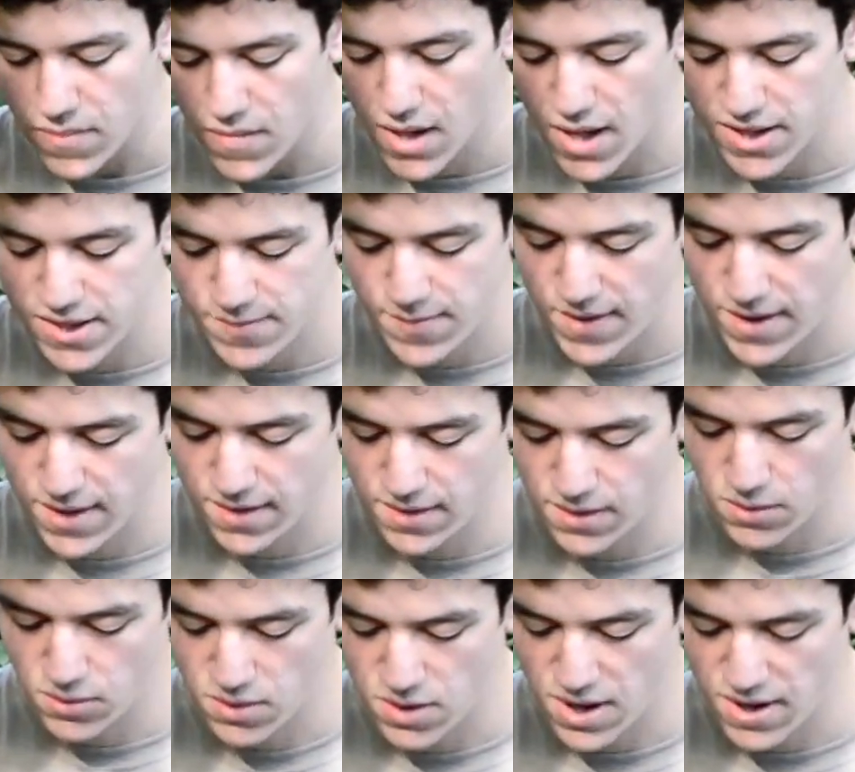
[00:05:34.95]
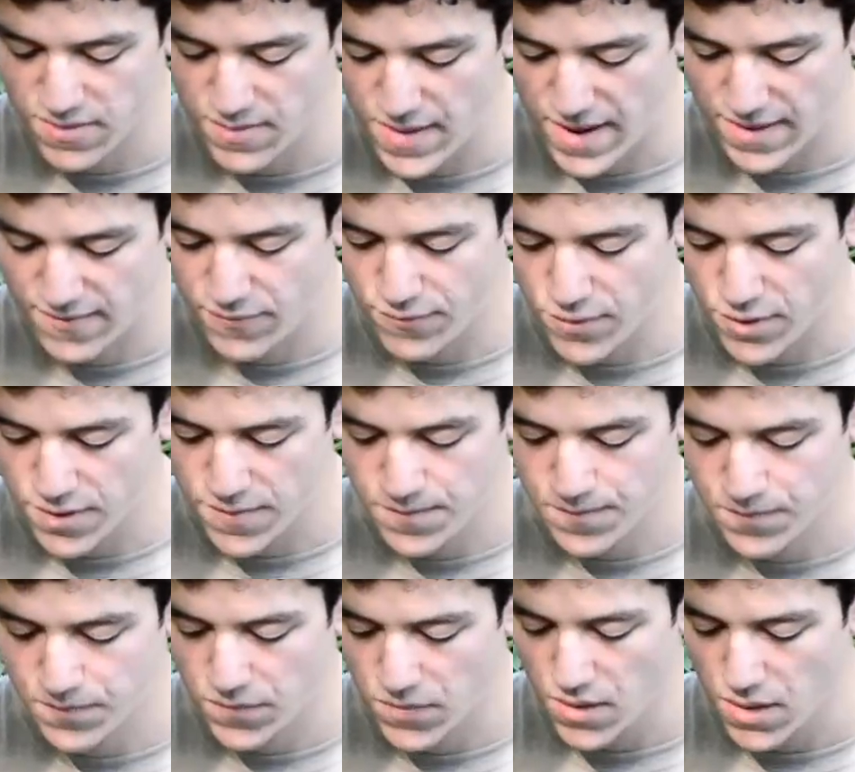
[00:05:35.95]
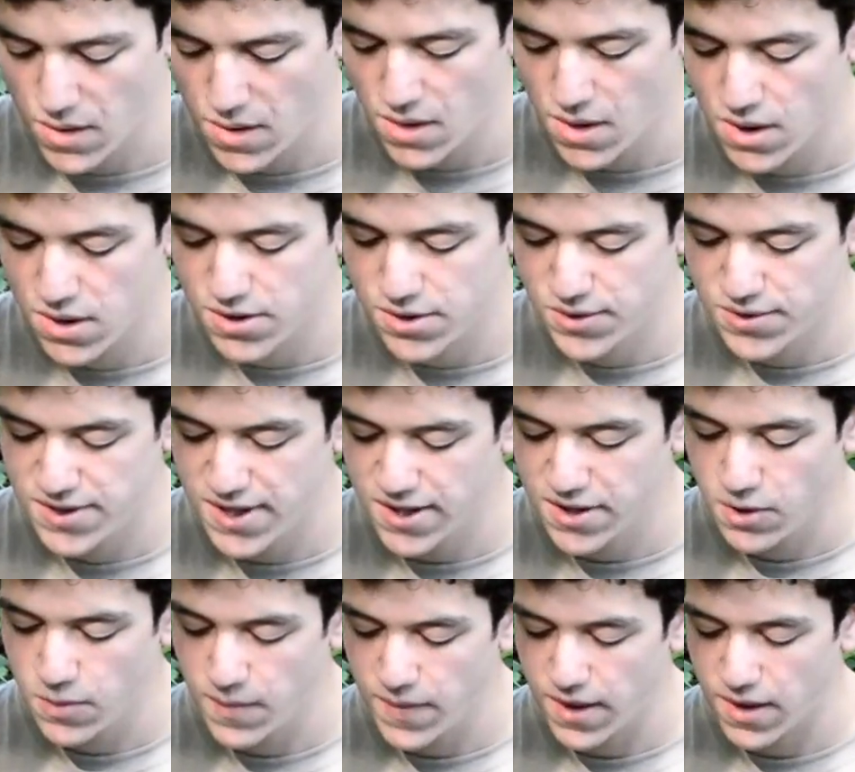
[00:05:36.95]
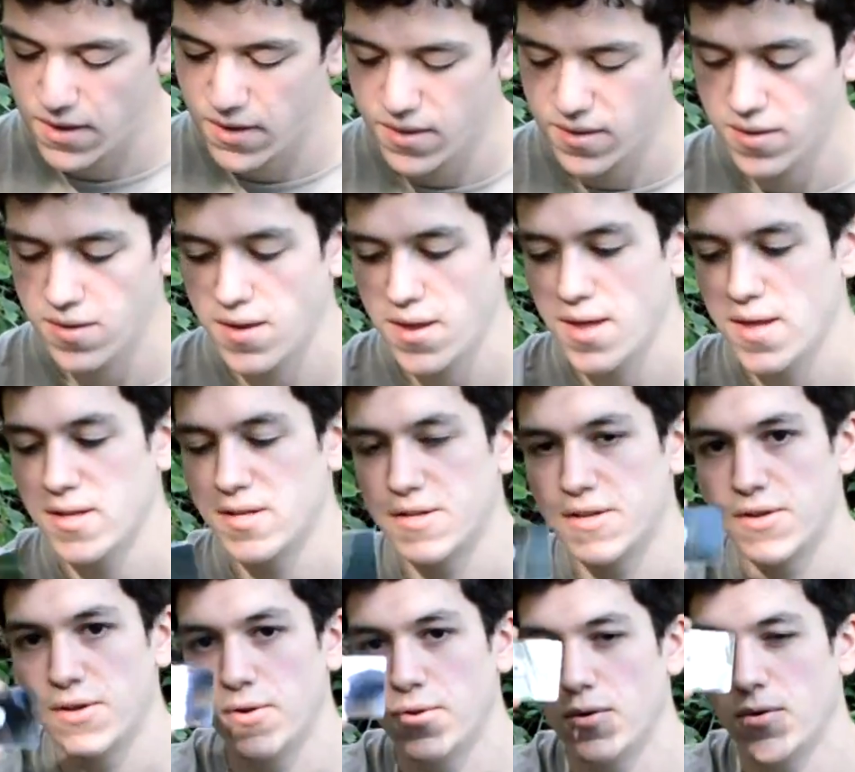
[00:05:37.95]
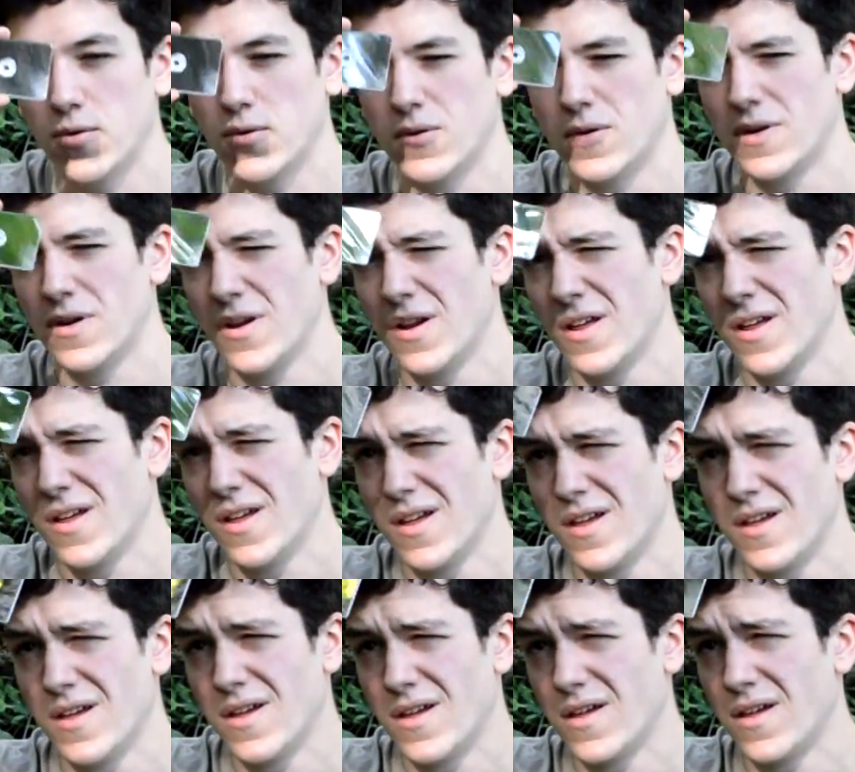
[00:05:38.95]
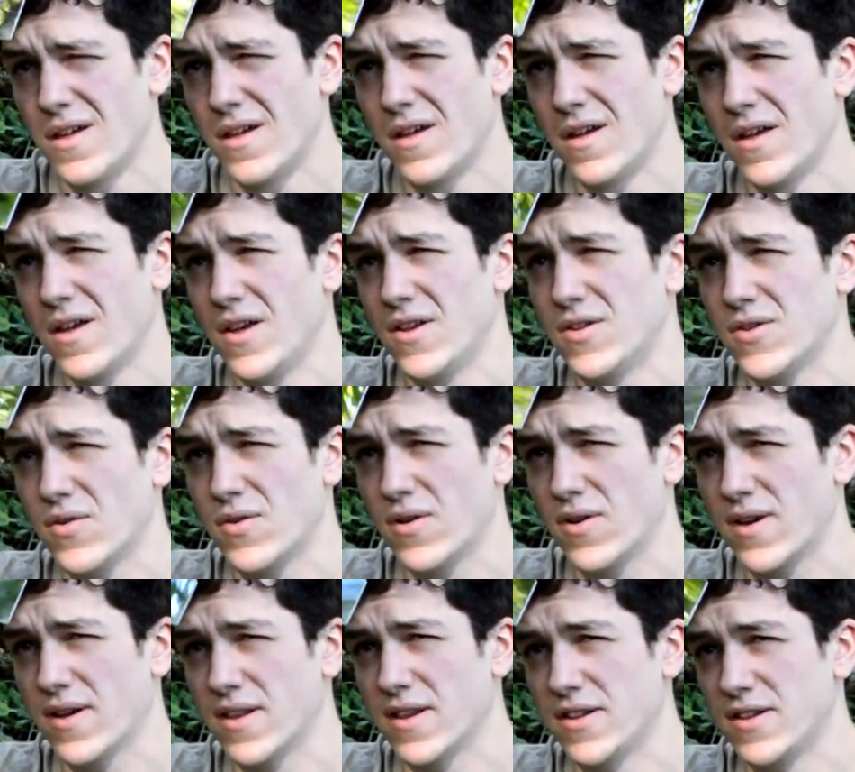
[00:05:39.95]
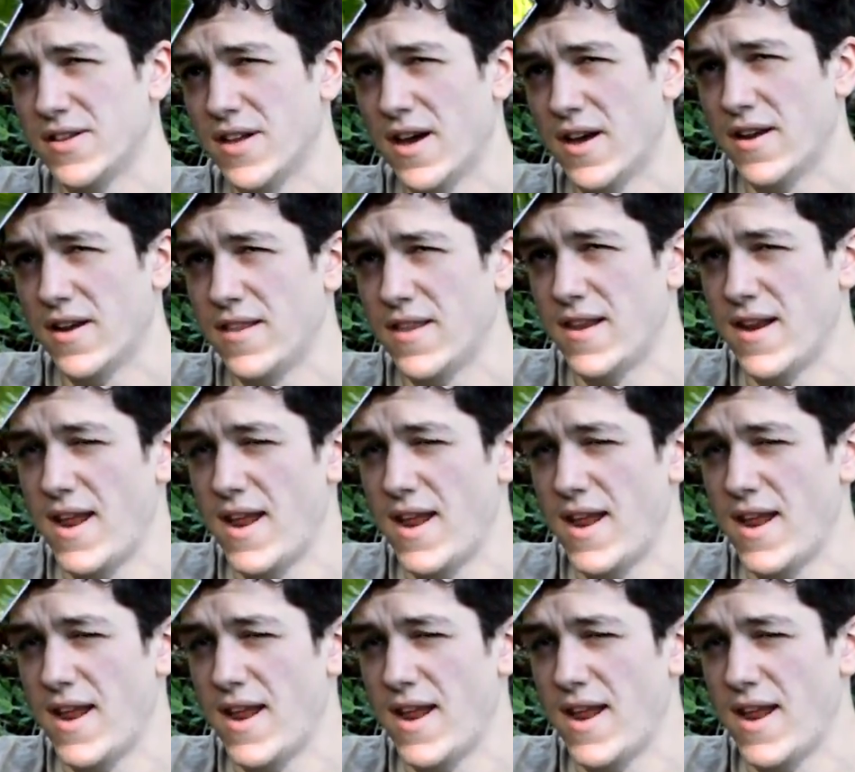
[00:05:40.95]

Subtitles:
I just made a little cloth bag for it. So a signal mirror is to sort of look at the sun and then